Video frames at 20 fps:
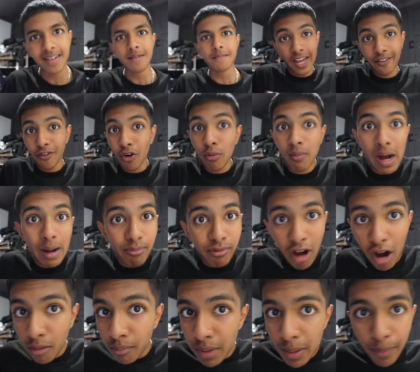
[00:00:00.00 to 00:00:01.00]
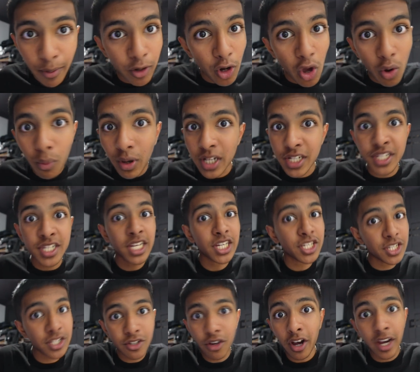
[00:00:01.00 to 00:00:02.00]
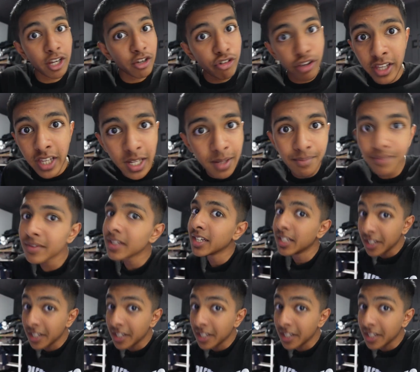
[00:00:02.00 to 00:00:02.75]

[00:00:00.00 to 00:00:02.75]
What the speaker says: If all my brown people know what sixes are in cricket,